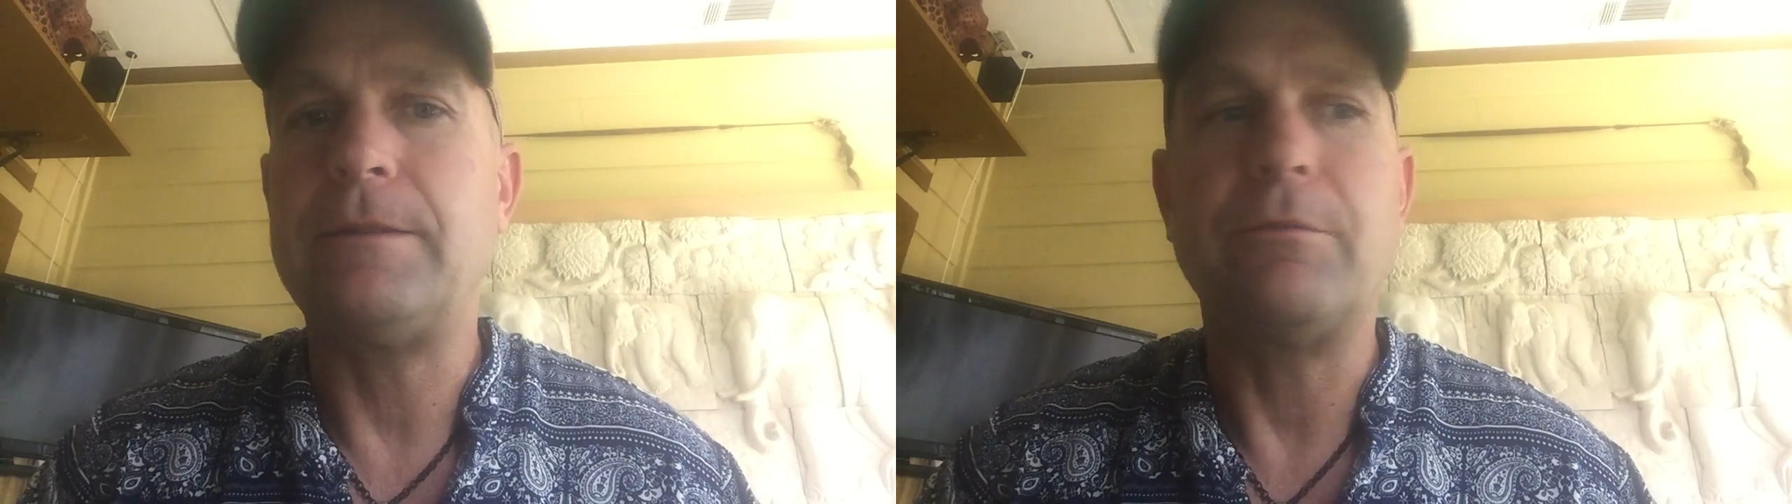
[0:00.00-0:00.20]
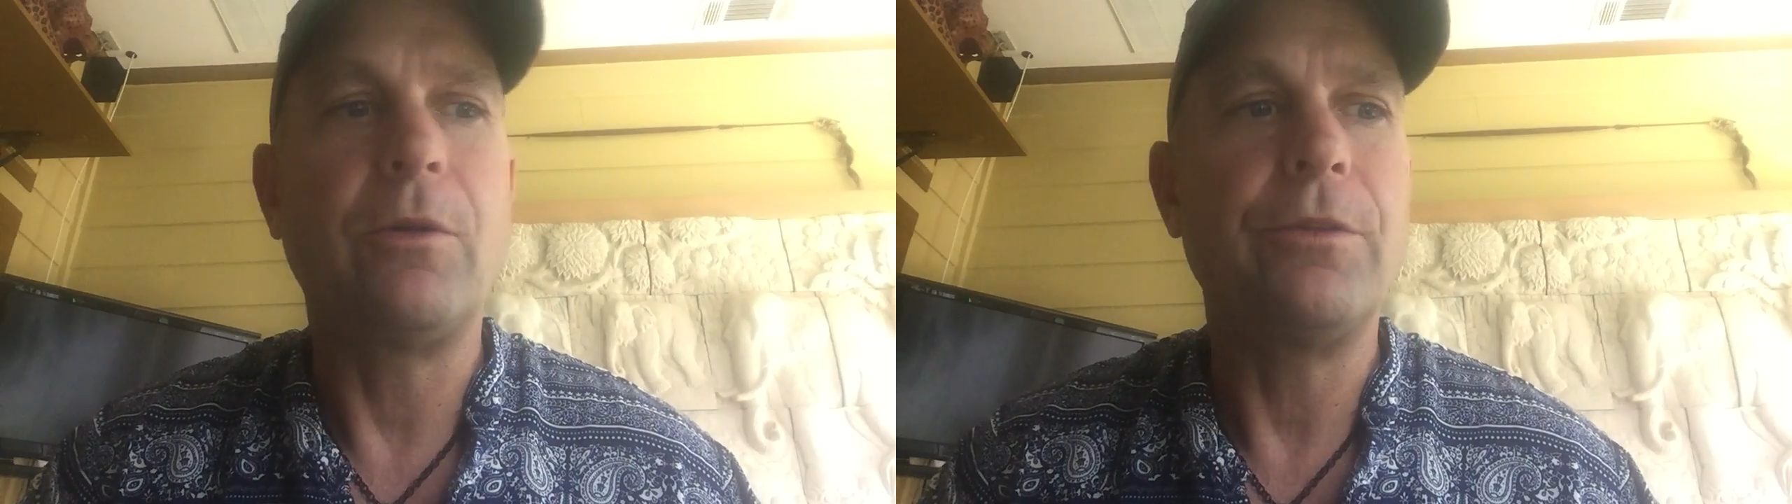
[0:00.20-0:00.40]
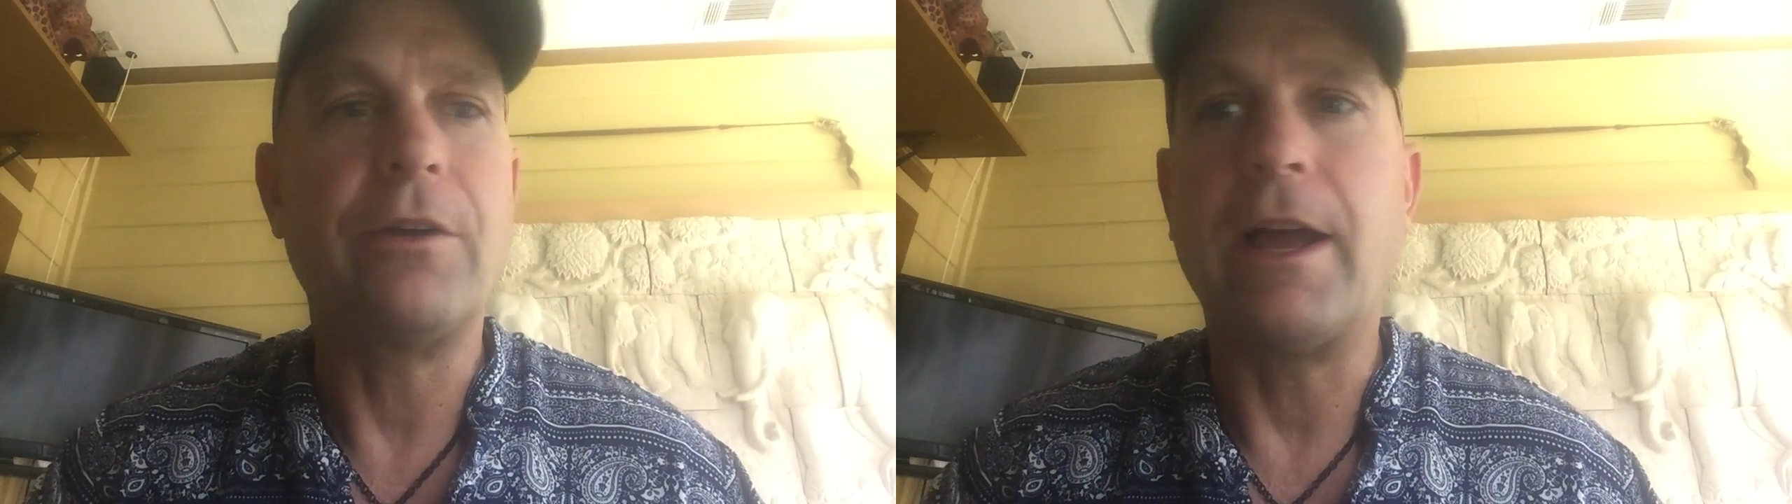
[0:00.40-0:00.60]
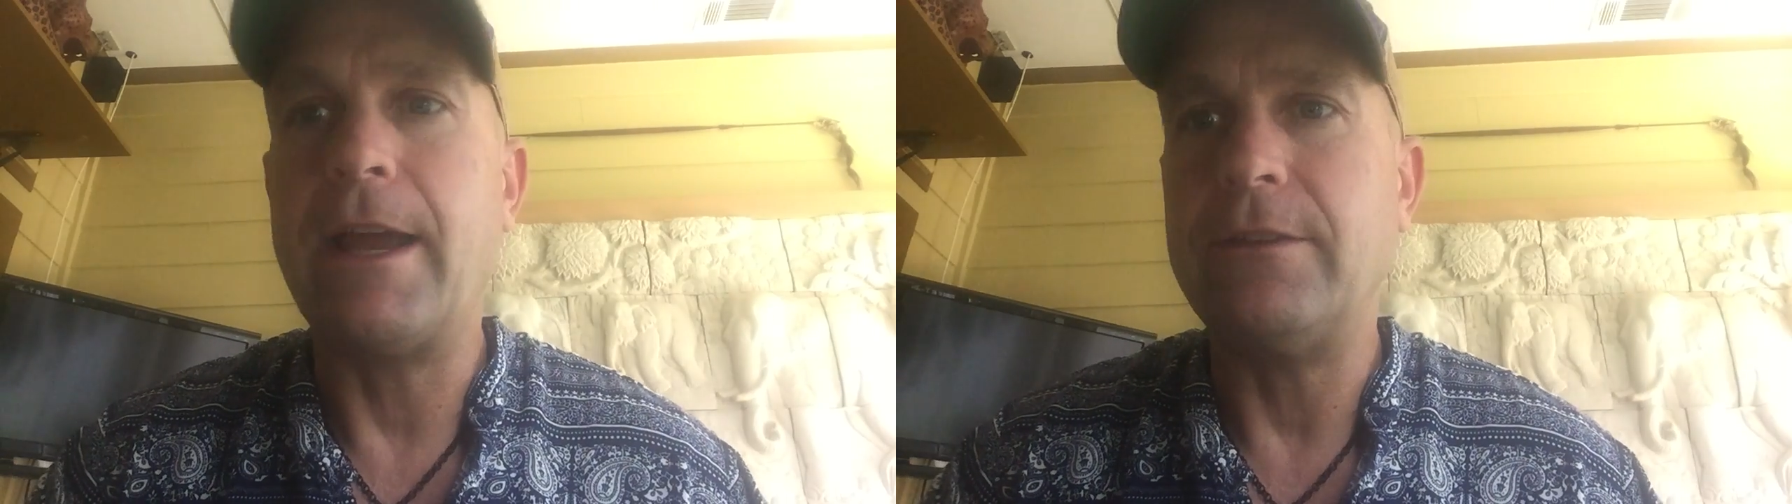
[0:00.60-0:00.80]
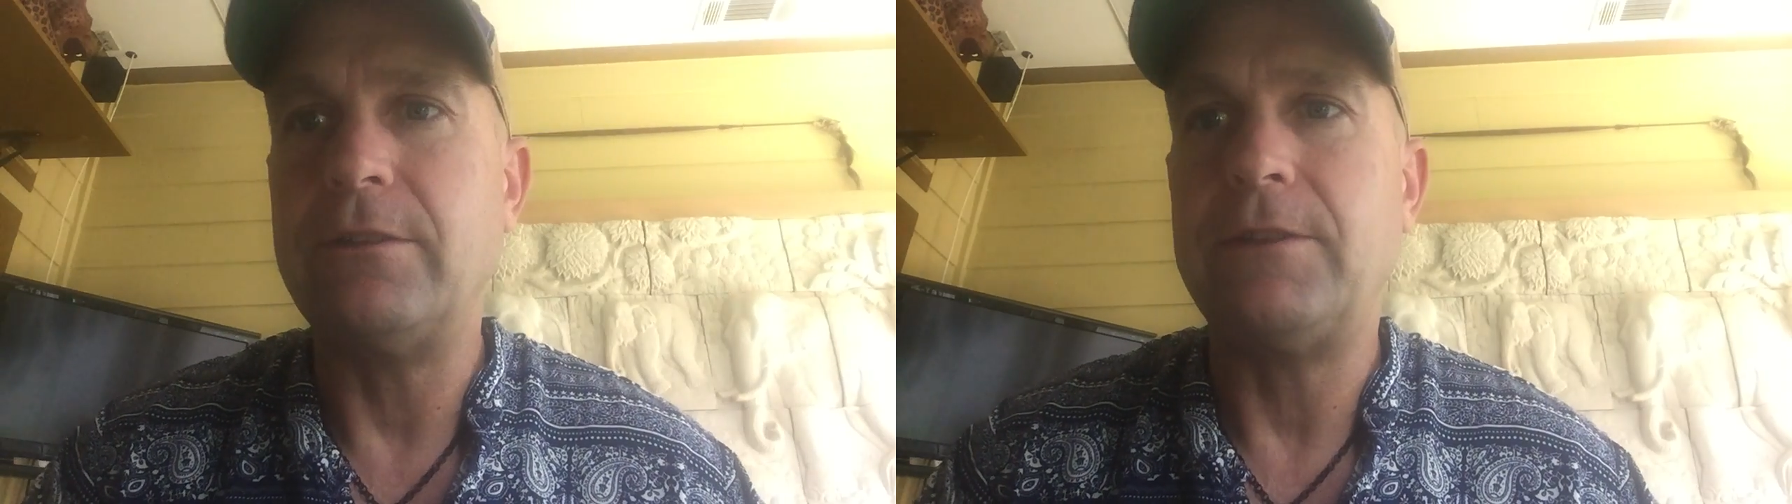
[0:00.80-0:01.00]
to roll their
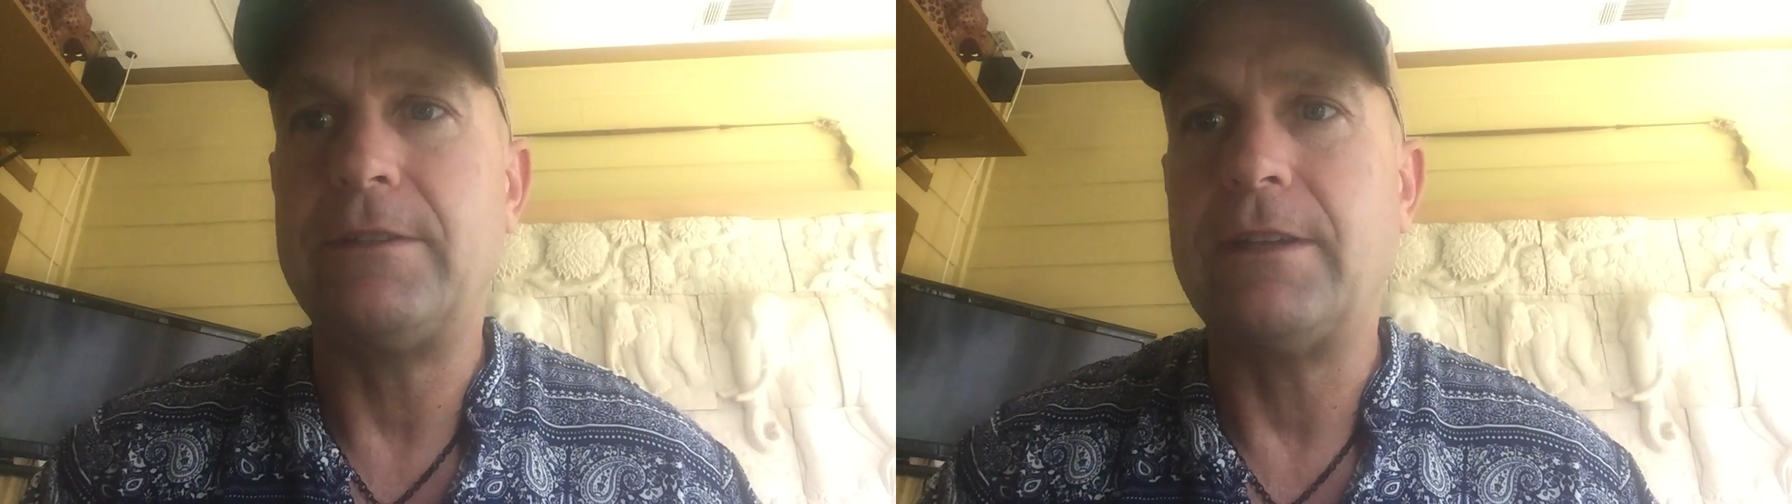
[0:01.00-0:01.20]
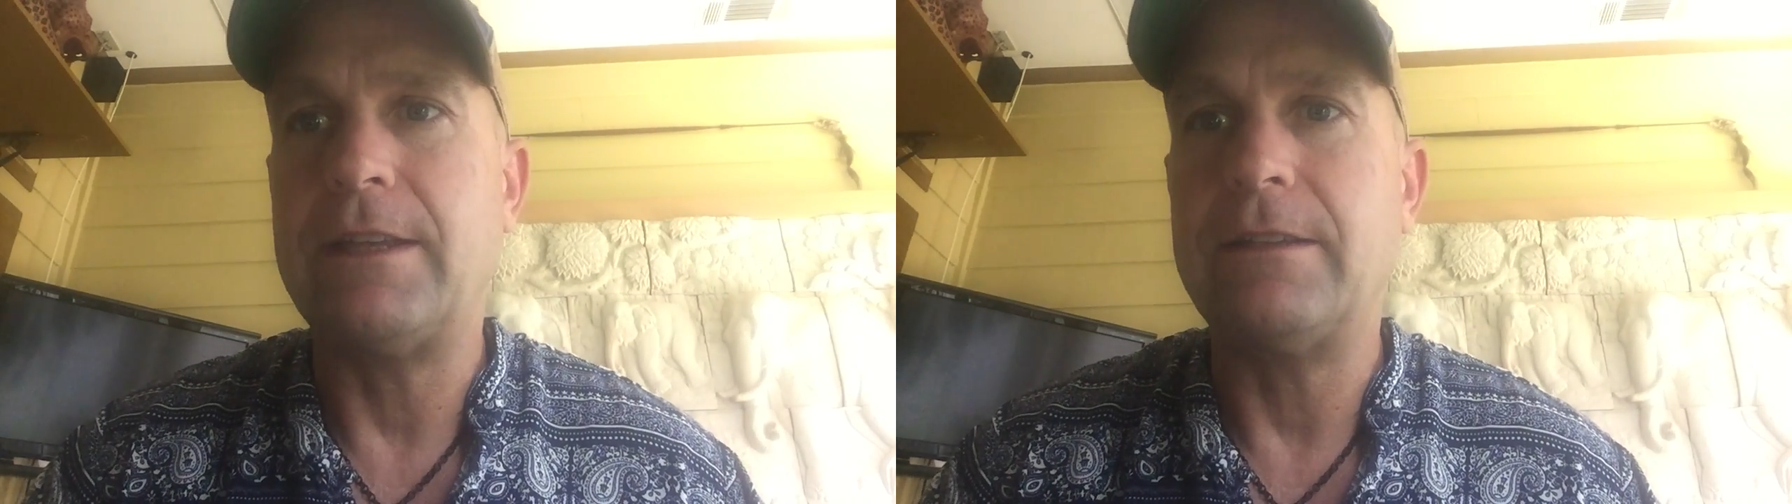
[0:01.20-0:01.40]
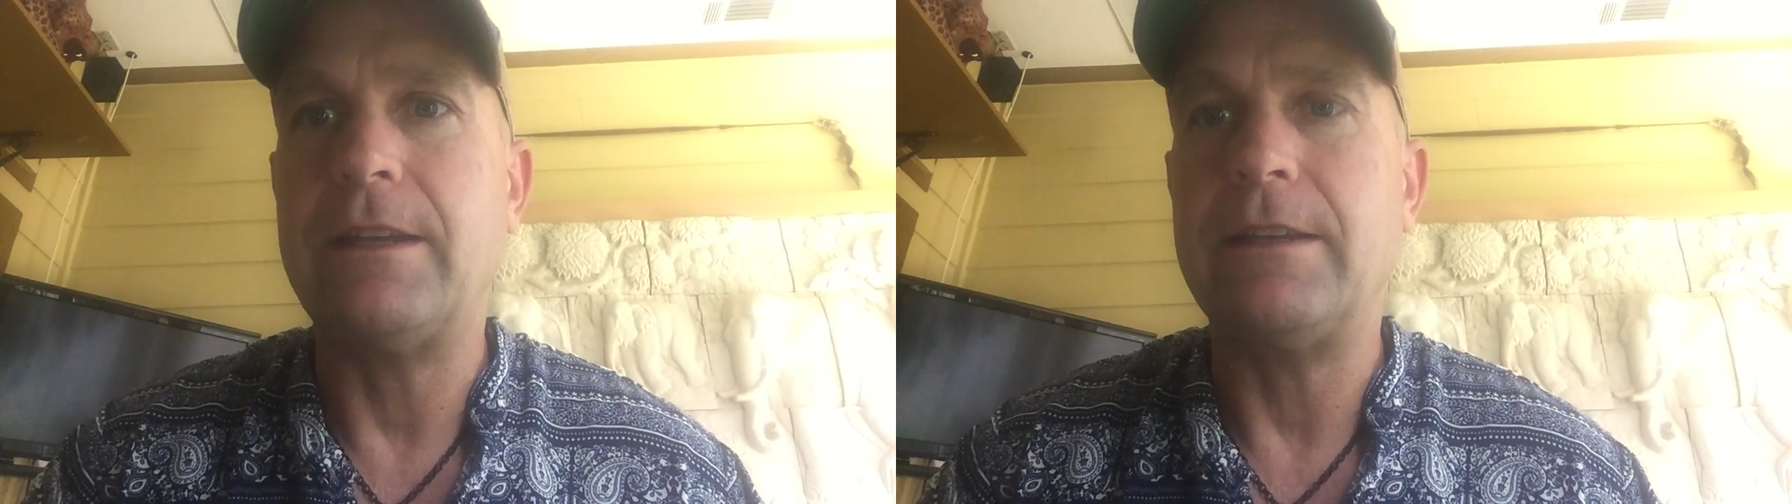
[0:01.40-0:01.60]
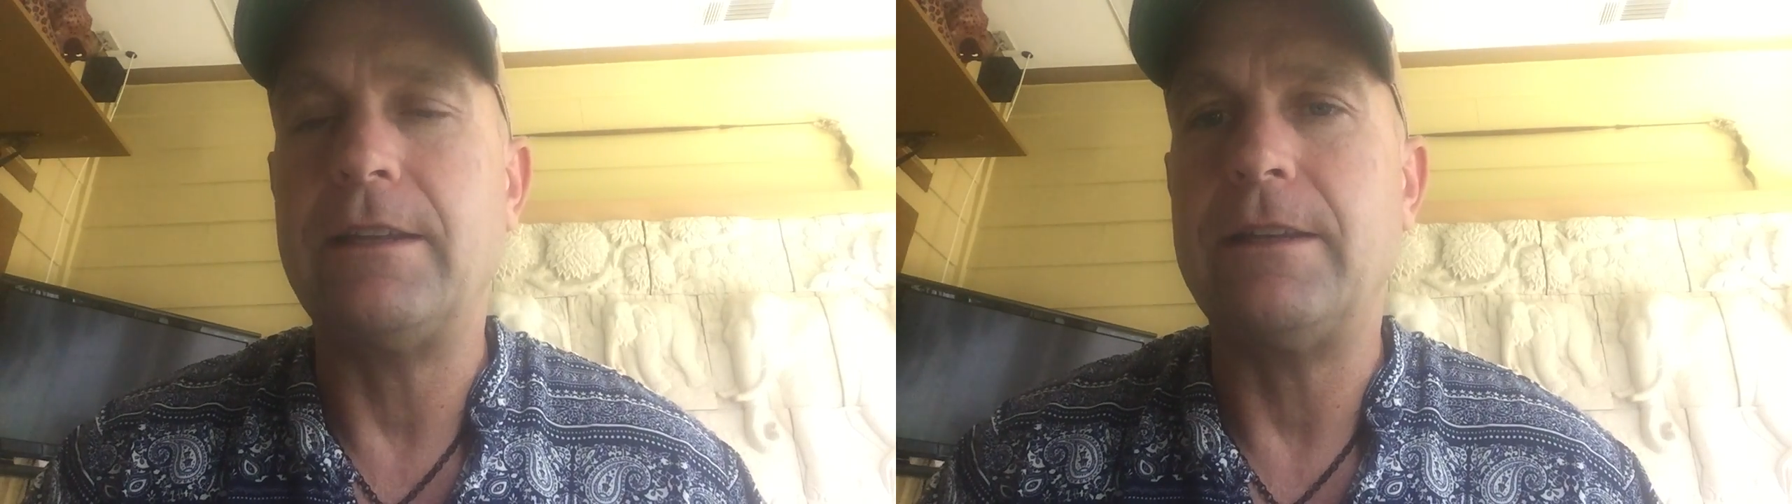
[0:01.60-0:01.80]
eyes if it's not done